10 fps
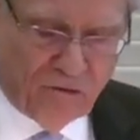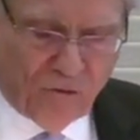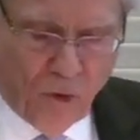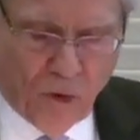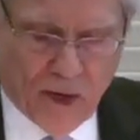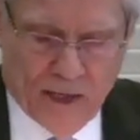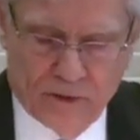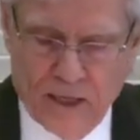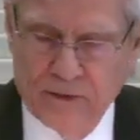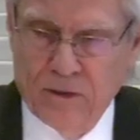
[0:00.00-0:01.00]
for
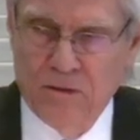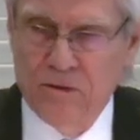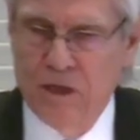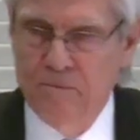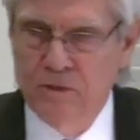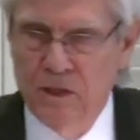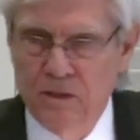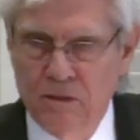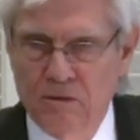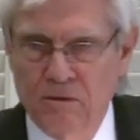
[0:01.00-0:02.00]
us as our
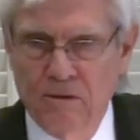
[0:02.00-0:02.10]
substitute.